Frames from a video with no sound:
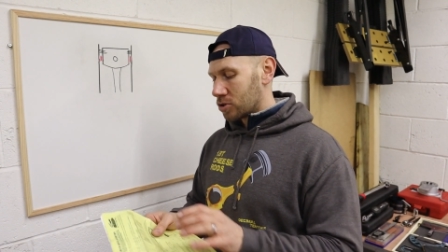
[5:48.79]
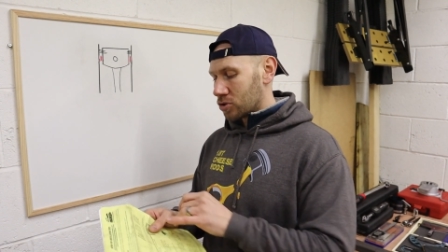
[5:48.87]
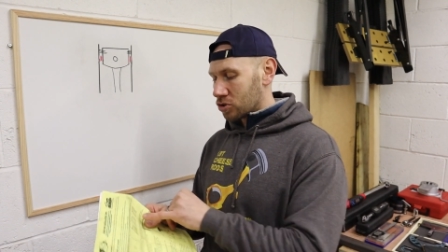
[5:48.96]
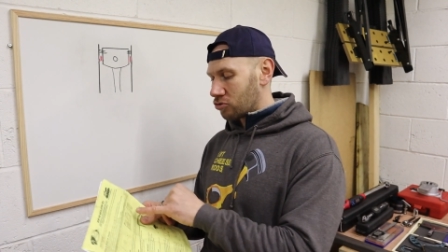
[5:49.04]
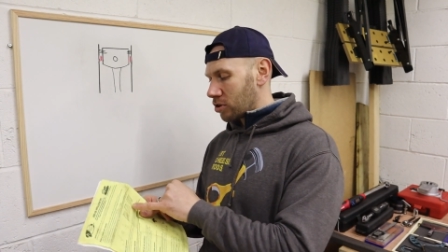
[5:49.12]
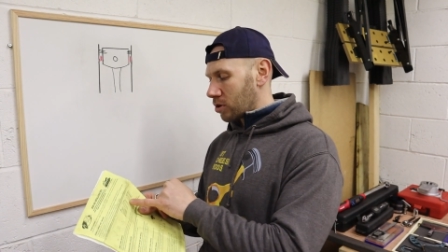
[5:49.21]
So
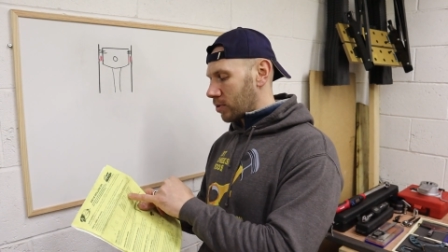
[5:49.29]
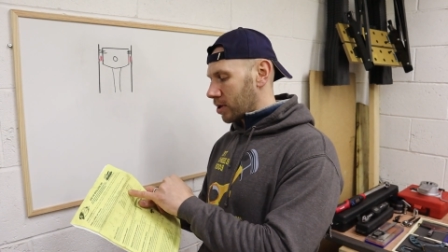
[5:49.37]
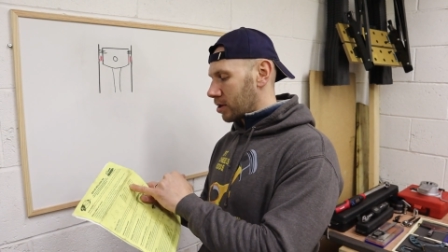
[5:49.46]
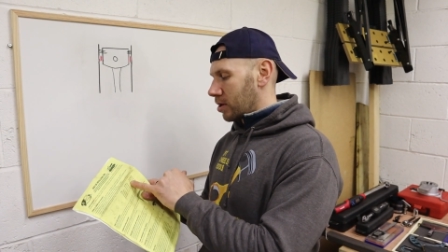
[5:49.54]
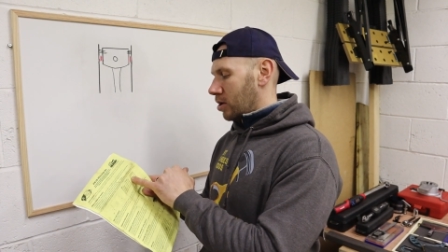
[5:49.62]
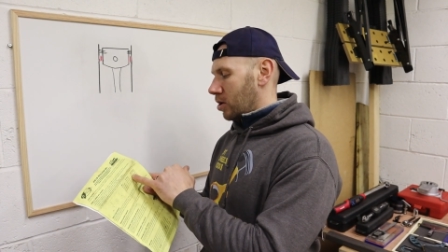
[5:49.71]
straight
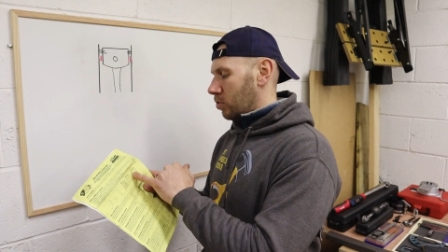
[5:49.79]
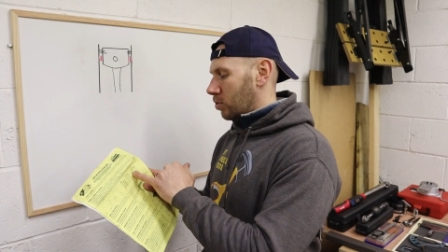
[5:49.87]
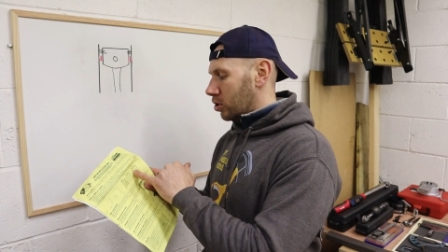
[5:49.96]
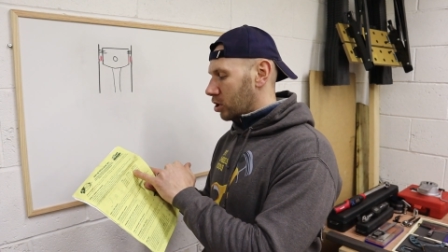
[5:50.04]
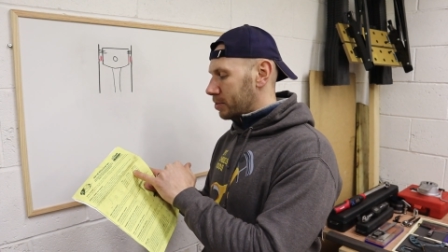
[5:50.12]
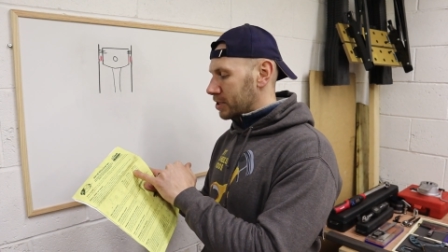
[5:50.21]
away
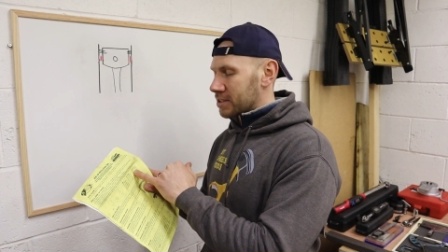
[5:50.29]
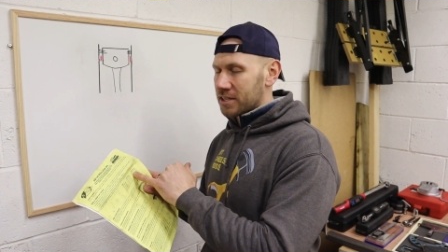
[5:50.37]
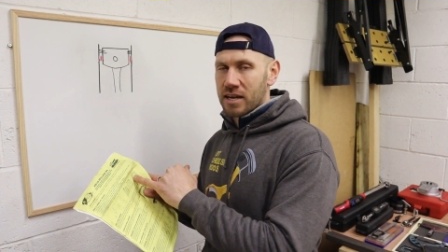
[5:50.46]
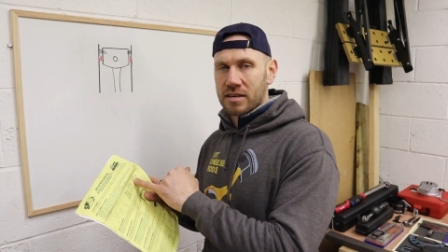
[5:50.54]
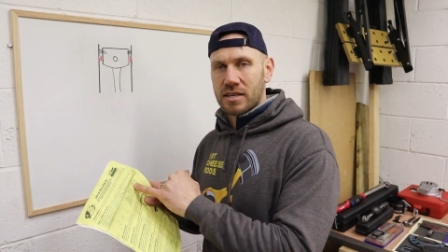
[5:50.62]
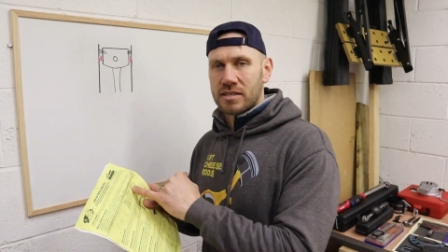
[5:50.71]
we're going to be
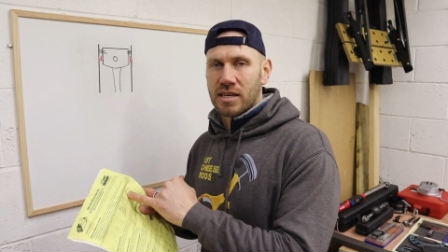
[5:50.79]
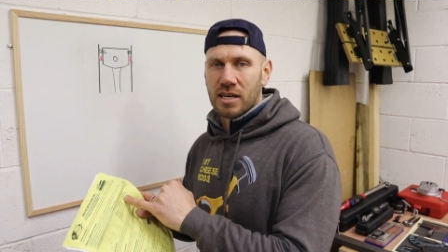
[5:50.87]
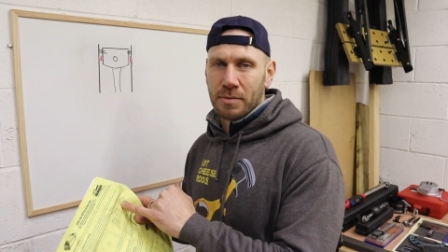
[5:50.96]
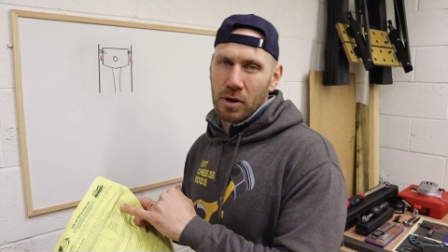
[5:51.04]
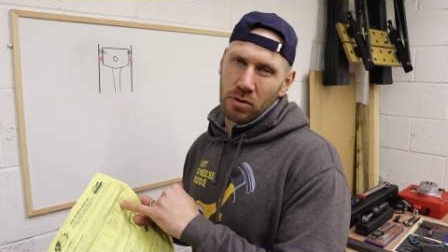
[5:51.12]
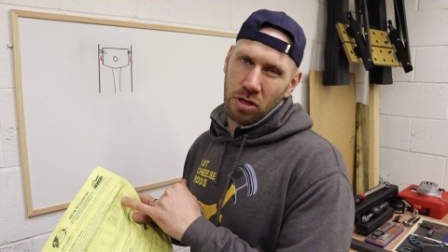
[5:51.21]
setting it at
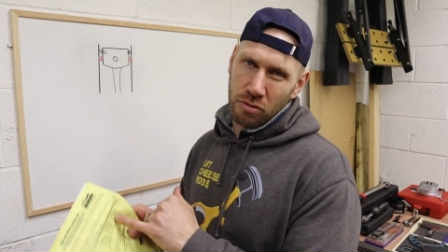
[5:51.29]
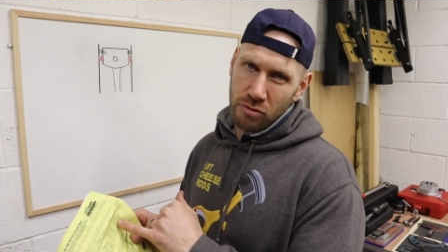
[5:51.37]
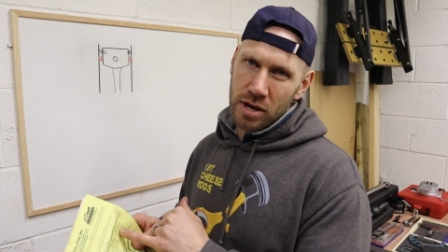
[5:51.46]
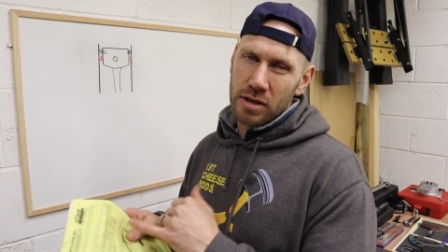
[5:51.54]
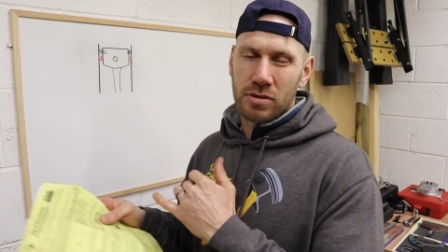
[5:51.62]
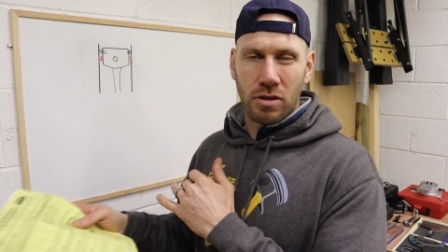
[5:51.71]
about
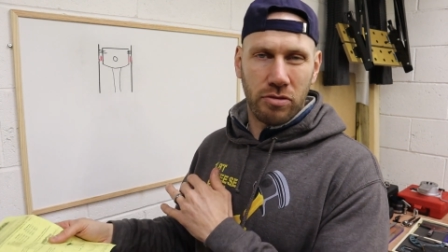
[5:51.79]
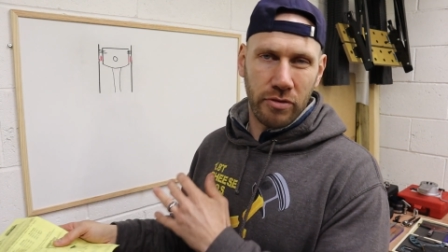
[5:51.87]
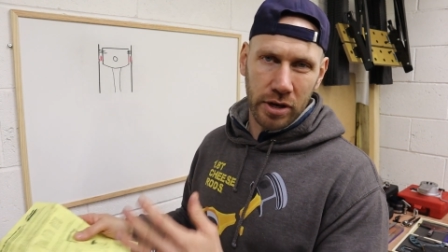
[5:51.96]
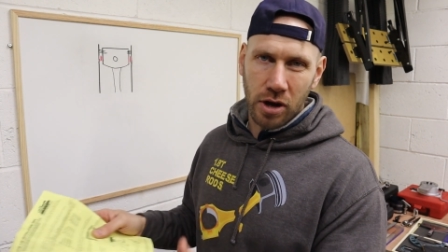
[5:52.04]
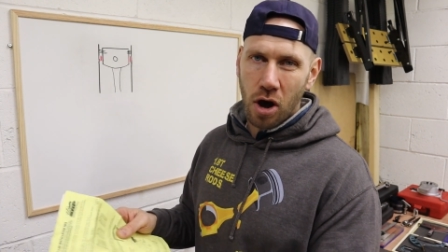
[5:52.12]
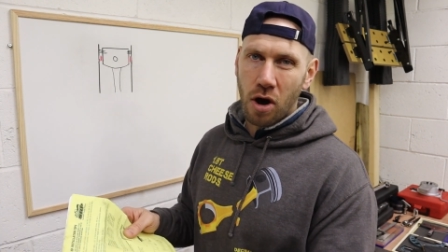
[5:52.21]
3 to
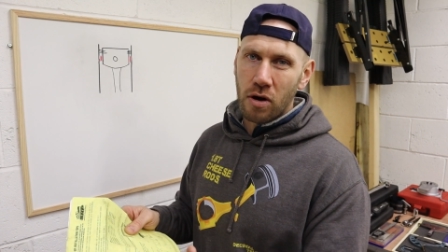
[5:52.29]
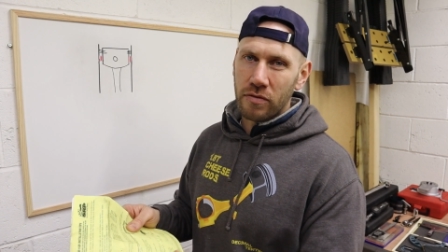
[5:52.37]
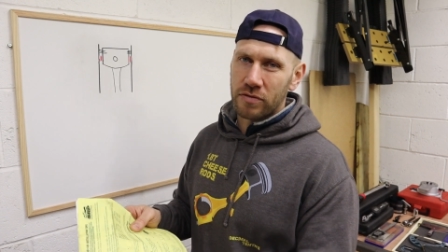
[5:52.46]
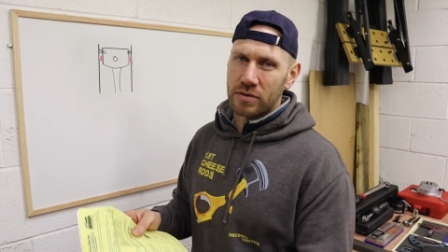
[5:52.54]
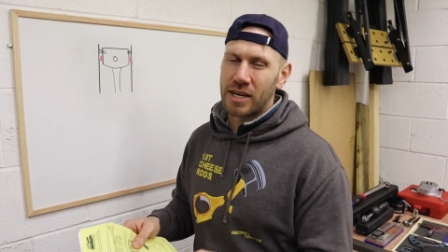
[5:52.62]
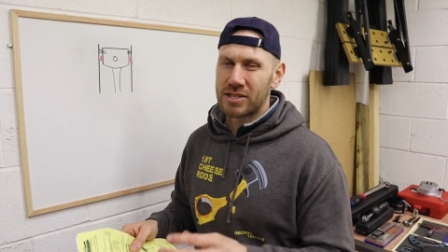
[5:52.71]

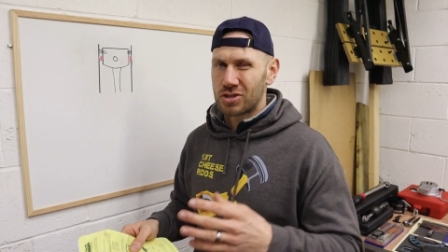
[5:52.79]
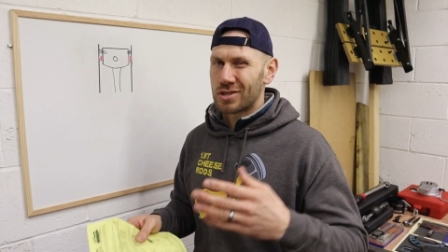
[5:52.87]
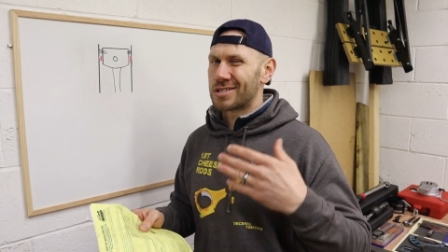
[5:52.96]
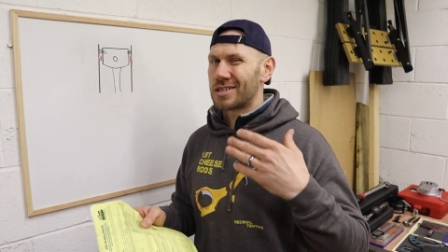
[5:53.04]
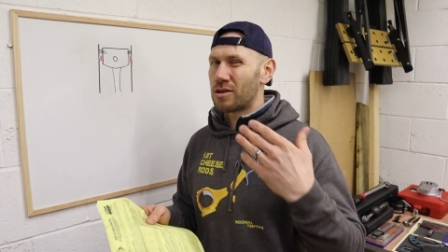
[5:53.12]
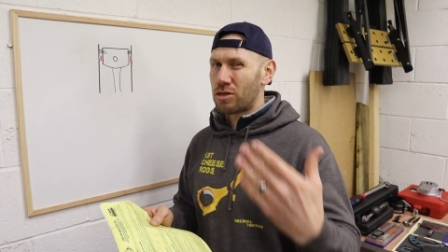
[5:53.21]
3.5, let's
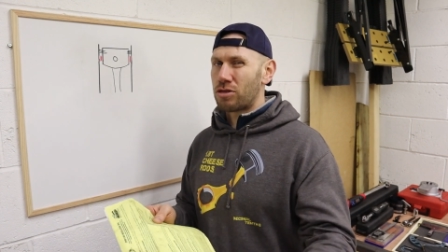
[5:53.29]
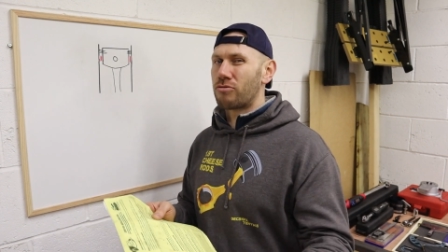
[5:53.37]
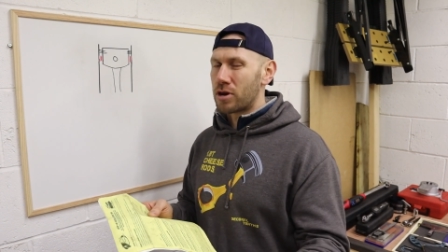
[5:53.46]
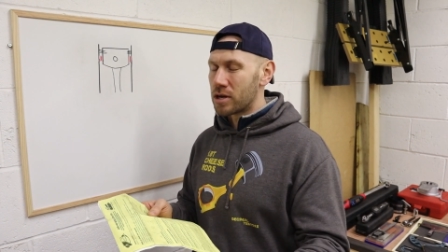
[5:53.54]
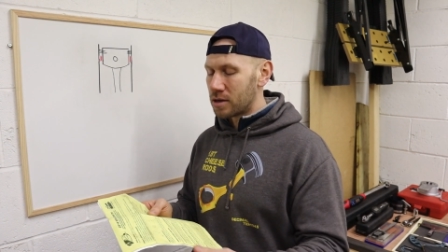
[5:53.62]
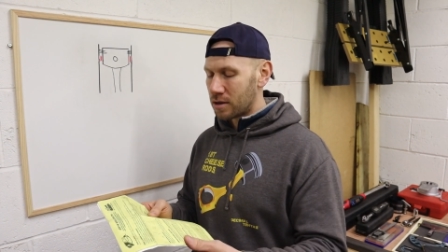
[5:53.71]
just say
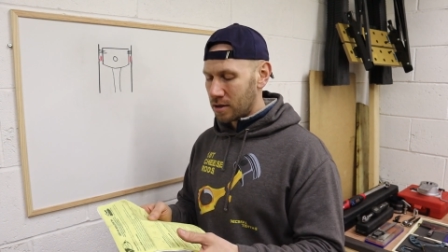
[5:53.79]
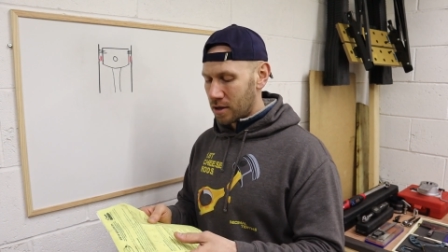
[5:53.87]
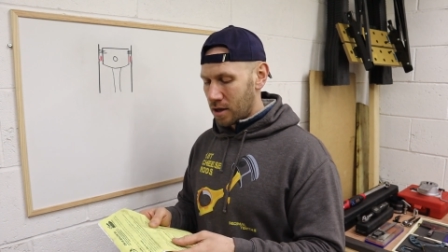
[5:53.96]
3.